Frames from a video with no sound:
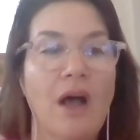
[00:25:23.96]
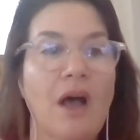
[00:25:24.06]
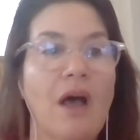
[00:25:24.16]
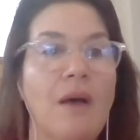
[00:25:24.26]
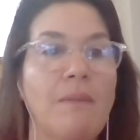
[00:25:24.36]

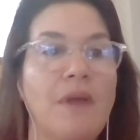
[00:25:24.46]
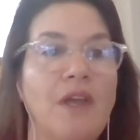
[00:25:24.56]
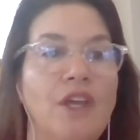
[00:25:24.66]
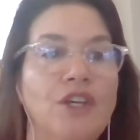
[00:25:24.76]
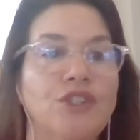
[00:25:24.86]
Um,
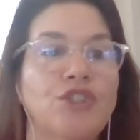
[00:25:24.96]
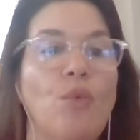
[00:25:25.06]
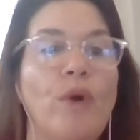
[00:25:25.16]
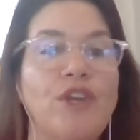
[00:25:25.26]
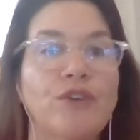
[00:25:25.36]
so
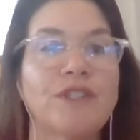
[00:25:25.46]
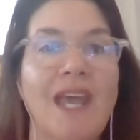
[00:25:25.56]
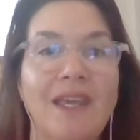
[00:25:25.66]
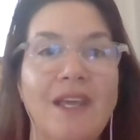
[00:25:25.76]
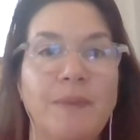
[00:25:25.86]
when you're
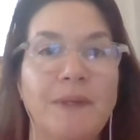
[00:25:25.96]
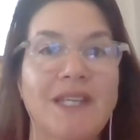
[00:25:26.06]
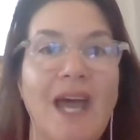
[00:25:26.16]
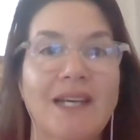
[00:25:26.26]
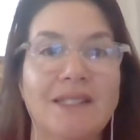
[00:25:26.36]
taking
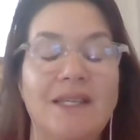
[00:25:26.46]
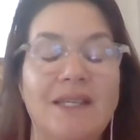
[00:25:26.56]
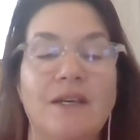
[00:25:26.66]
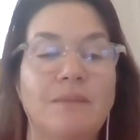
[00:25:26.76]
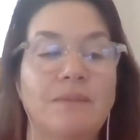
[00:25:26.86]

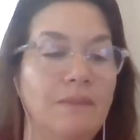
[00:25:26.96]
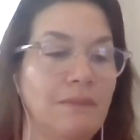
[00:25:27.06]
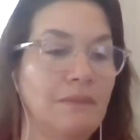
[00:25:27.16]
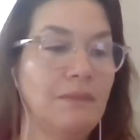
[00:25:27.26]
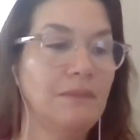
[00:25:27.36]
potassium
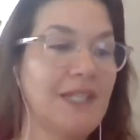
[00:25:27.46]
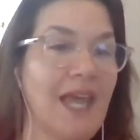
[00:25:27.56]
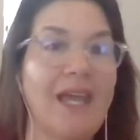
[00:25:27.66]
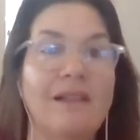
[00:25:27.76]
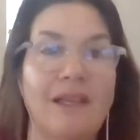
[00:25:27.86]

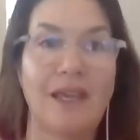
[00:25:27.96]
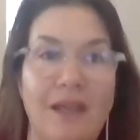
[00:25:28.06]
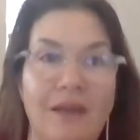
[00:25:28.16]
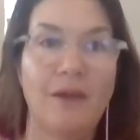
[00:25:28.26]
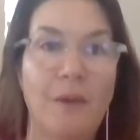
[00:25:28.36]

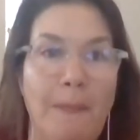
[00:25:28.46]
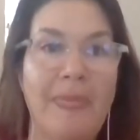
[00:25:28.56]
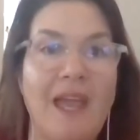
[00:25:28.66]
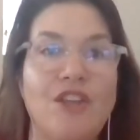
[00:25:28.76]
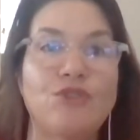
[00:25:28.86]
daily
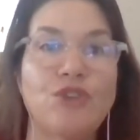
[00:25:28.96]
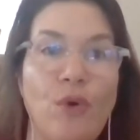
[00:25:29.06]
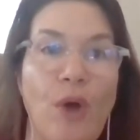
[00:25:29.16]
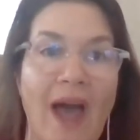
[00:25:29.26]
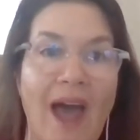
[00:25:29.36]
and you
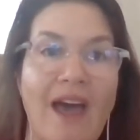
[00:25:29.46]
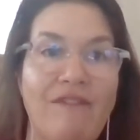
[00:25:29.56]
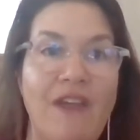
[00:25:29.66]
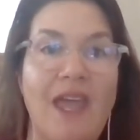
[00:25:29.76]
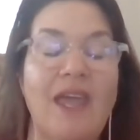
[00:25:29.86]
don't
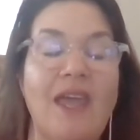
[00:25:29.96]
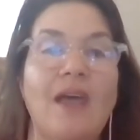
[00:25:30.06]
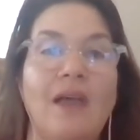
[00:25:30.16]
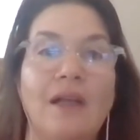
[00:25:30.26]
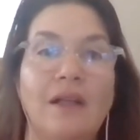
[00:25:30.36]
have a
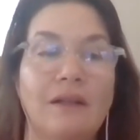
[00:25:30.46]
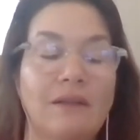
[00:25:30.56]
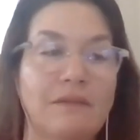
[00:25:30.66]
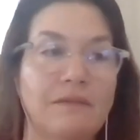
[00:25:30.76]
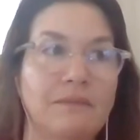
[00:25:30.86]

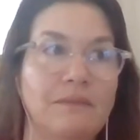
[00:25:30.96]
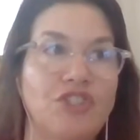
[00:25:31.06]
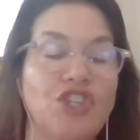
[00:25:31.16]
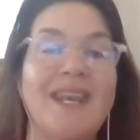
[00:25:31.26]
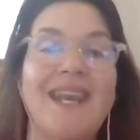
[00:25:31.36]

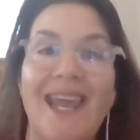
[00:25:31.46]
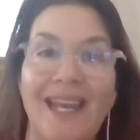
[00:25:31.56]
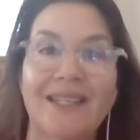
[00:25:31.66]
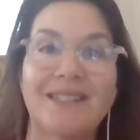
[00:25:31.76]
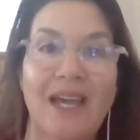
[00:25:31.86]

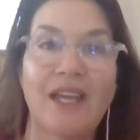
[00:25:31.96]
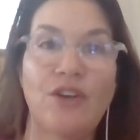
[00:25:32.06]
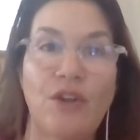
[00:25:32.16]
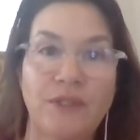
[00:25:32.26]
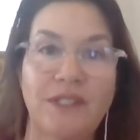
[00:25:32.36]
genetic
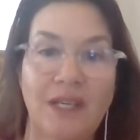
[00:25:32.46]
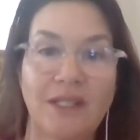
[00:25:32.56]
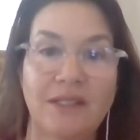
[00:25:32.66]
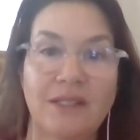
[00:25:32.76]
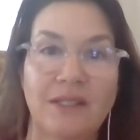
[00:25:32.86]

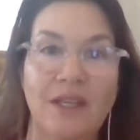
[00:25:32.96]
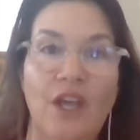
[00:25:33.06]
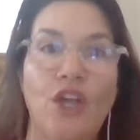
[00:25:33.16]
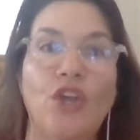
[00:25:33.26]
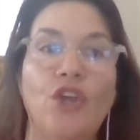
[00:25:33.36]
diagnosis,
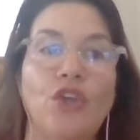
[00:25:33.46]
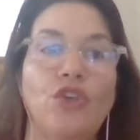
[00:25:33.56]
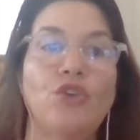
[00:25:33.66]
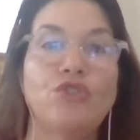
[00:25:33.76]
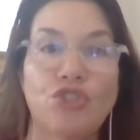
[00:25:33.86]

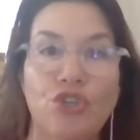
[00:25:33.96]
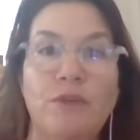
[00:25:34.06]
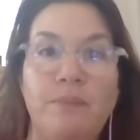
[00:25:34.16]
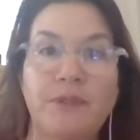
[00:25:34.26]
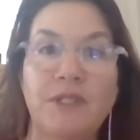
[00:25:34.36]
you
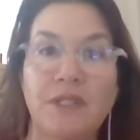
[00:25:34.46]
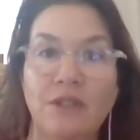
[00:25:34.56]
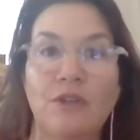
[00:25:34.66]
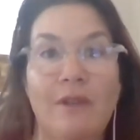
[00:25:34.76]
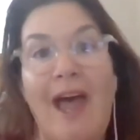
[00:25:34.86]
should
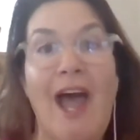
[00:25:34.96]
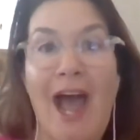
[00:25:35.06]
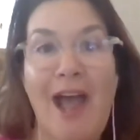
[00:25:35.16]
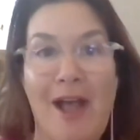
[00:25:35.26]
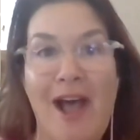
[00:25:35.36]
still,
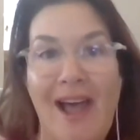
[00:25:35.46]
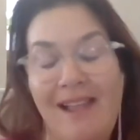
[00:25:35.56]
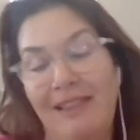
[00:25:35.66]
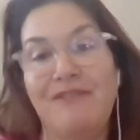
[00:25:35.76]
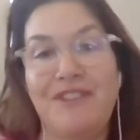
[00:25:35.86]
I, I
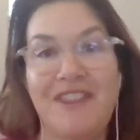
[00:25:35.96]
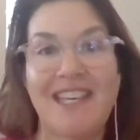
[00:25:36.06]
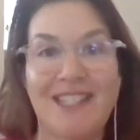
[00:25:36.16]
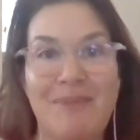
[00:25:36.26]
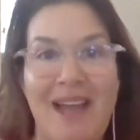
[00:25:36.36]
lived
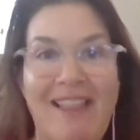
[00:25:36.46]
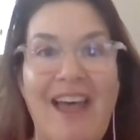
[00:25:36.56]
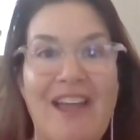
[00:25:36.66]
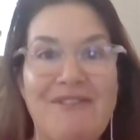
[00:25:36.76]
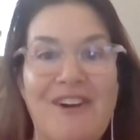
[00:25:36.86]
this my
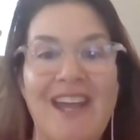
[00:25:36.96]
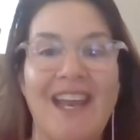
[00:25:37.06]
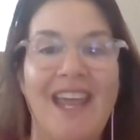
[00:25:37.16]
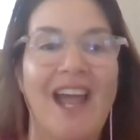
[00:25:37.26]
life, right?